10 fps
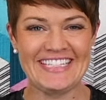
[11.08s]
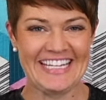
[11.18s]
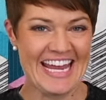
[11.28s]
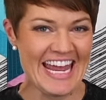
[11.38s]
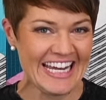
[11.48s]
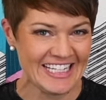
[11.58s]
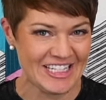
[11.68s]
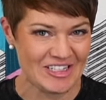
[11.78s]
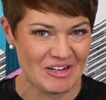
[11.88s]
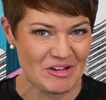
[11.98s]
Today I get to
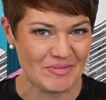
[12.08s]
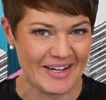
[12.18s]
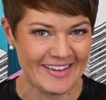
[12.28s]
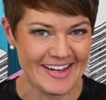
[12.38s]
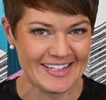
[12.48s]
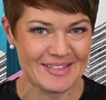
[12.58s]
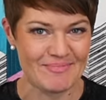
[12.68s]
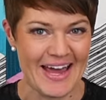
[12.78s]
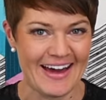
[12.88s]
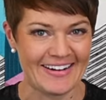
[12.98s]
show you my latest
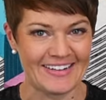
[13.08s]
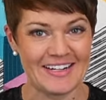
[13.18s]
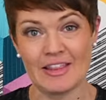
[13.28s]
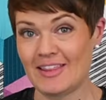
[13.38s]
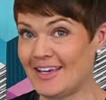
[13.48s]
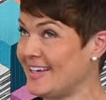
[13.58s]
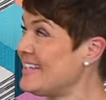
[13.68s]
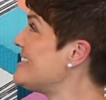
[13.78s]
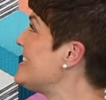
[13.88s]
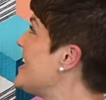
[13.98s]
pattern. This